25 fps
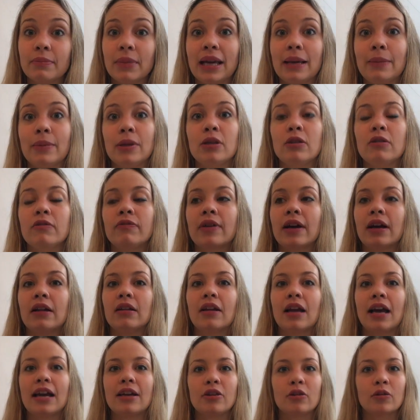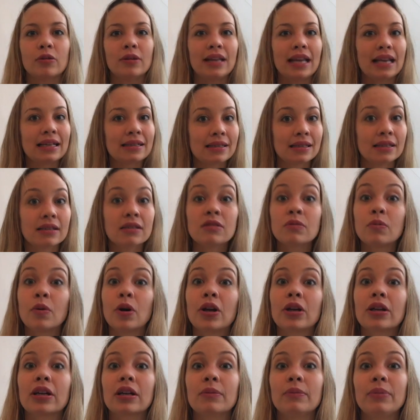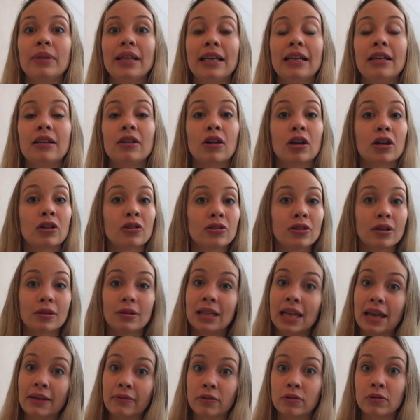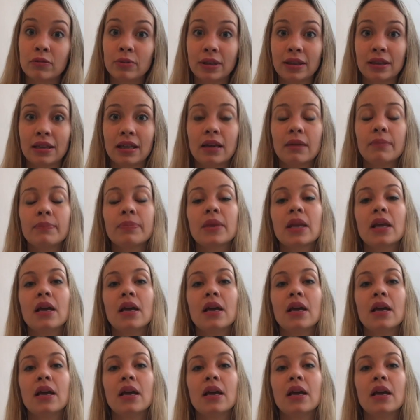Maybe you felt like your lessons weren't completed on a soul level with them.